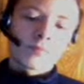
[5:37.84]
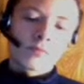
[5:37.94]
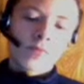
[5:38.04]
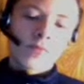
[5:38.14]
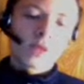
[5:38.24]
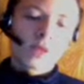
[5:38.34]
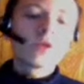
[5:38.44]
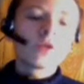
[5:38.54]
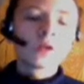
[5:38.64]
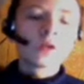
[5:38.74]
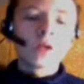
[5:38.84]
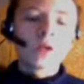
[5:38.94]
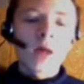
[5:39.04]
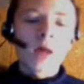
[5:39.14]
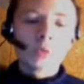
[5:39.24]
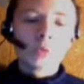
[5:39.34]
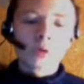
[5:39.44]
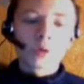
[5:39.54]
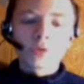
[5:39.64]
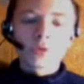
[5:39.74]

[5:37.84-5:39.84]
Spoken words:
They've done a lot more for the